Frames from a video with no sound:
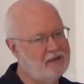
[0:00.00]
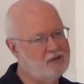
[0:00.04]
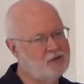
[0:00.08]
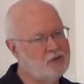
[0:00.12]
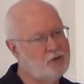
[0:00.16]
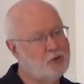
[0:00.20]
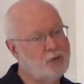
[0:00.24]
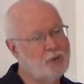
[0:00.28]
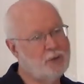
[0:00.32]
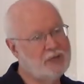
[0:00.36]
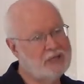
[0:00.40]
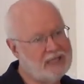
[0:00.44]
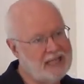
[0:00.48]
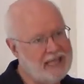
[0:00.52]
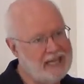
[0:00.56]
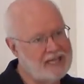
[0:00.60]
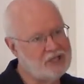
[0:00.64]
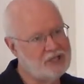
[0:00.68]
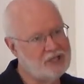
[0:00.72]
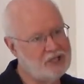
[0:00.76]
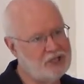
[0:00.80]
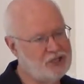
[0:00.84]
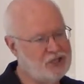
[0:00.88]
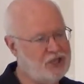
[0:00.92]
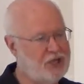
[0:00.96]
true
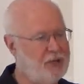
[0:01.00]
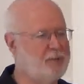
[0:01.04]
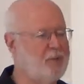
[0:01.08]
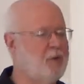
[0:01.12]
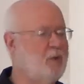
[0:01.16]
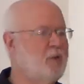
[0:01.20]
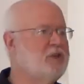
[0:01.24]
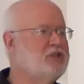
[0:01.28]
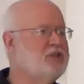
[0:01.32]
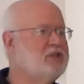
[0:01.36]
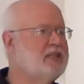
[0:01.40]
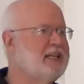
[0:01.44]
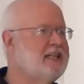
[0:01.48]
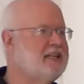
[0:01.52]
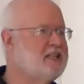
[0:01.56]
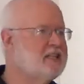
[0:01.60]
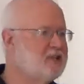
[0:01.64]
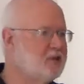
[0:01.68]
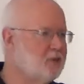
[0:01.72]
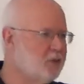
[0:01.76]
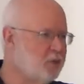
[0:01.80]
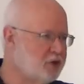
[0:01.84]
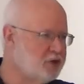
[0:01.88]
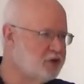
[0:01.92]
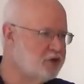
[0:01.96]
relationship, which leads
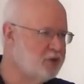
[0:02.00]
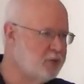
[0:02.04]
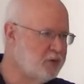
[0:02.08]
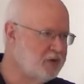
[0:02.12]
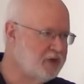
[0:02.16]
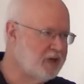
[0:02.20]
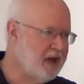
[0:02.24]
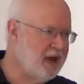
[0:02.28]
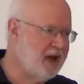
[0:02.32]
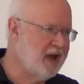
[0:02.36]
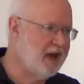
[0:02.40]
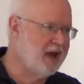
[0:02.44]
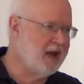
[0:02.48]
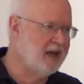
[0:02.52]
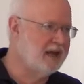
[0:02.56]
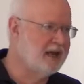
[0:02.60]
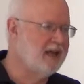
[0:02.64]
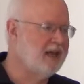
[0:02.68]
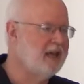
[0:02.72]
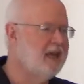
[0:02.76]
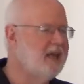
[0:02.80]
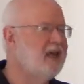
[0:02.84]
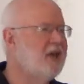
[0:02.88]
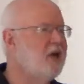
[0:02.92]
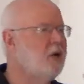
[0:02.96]
to worship of God,
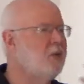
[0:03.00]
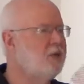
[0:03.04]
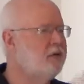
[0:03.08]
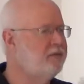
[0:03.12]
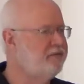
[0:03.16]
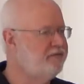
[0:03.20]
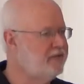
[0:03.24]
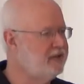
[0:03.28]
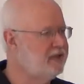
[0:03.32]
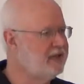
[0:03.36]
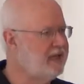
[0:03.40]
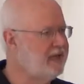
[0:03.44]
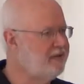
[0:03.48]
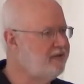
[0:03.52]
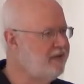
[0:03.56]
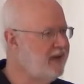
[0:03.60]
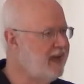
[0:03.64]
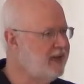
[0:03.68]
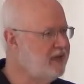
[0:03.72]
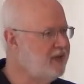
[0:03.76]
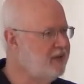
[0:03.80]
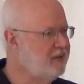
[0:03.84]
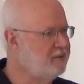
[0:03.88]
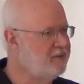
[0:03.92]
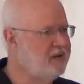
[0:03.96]
will fill that
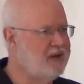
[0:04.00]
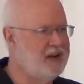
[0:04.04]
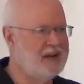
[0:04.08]
vacuum.